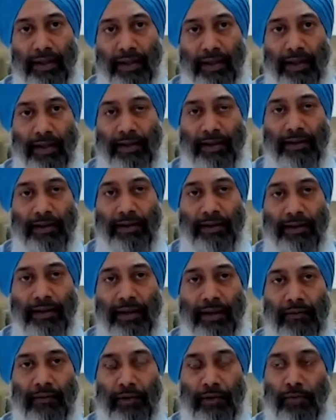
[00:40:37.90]
And
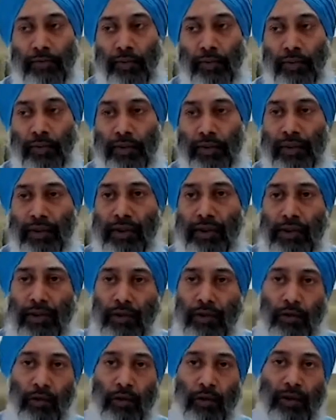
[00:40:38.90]
they would put
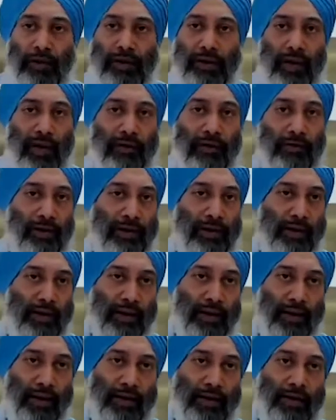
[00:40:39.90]
a clock tower
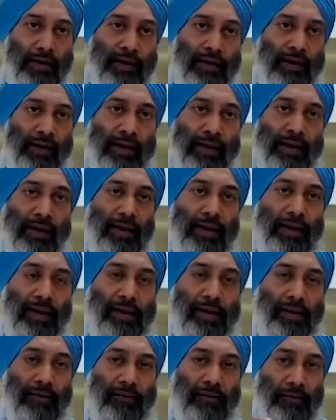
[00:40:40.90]
there.
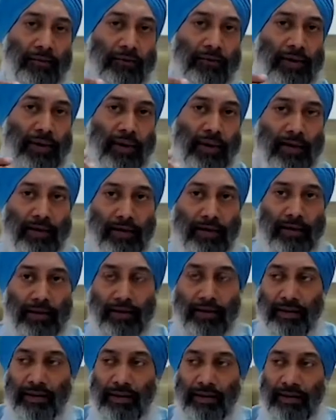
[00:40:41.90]
If you look at
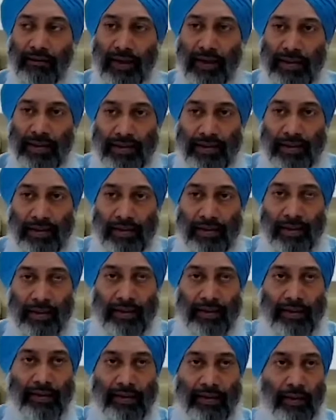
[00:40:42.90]
the Western
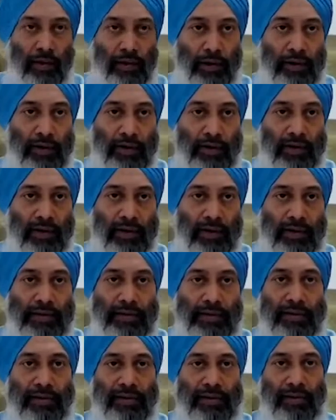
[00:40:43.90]
country model, there
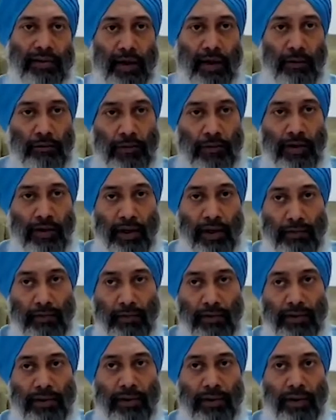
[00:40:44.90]
is the
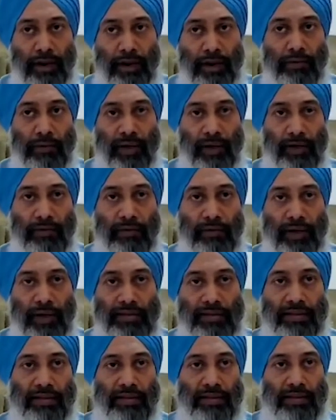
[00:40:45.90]
downtown. The downtown
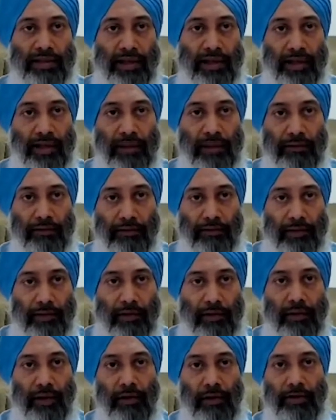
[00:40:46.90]
has the sheriff.
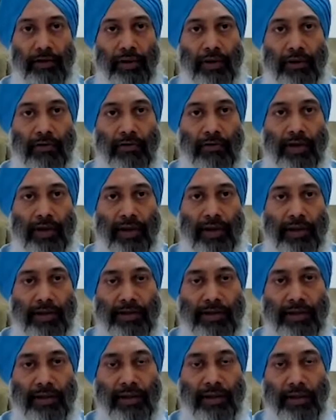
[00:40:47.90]
The downtown
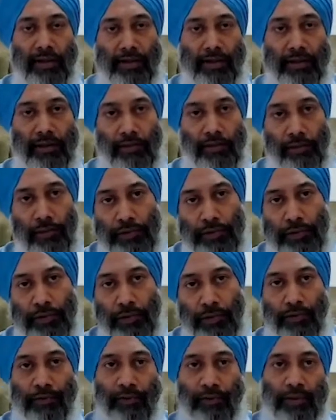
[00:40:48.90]
has the post
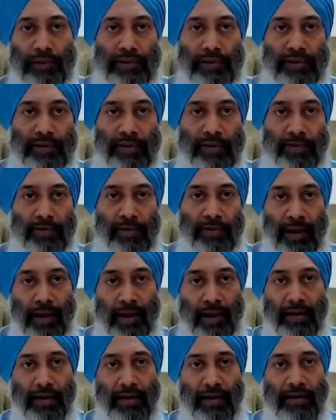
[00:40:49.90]
office, the
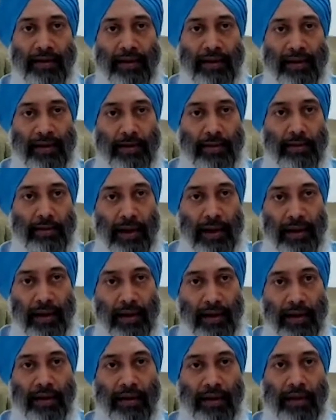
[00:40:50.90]
bank, and the
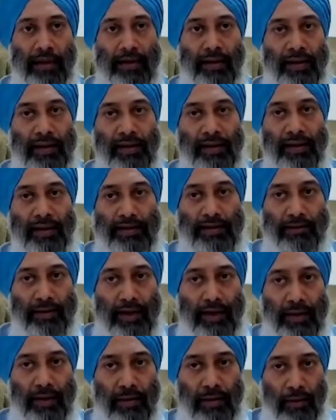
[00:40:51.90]
bar. It is
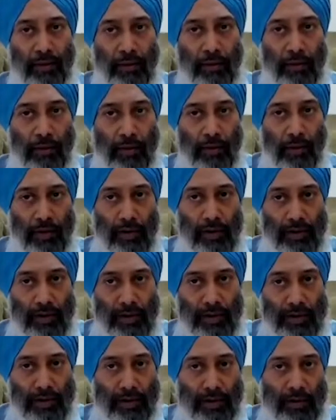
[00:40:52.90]
where
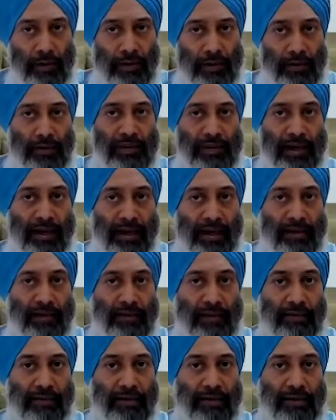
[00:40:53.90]
all those
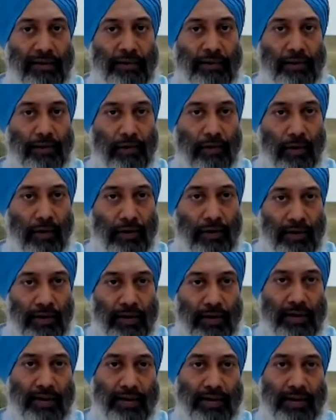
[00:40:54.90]
activities
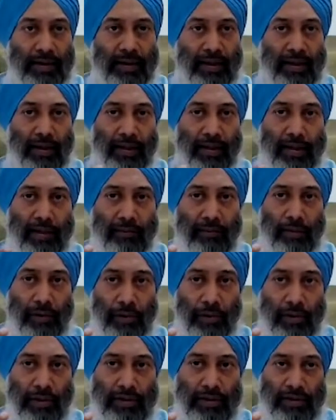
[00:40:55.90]
congregate. And
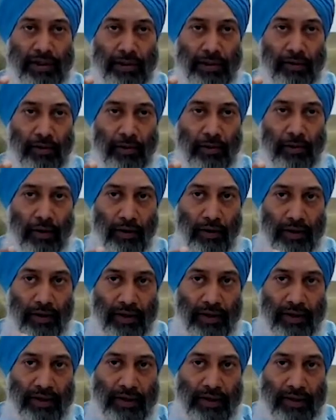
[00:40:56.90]
because they
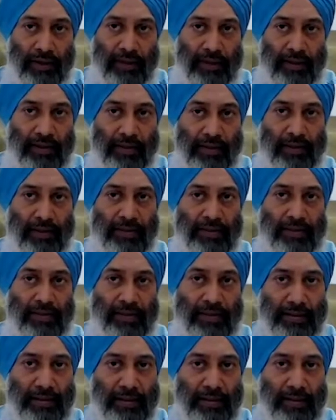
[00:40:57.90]
congregate, there is a
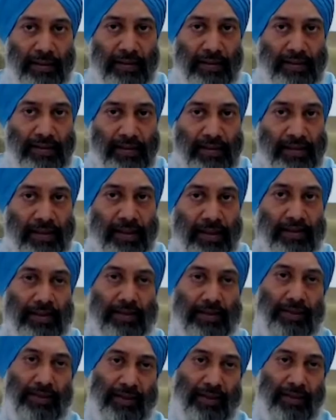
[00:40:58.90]
certain
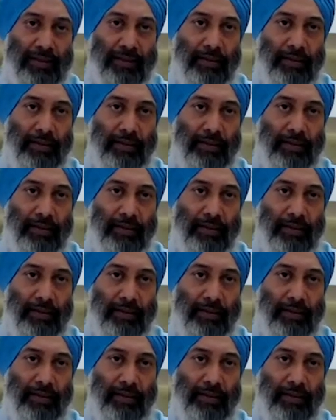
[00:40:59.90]
synergy.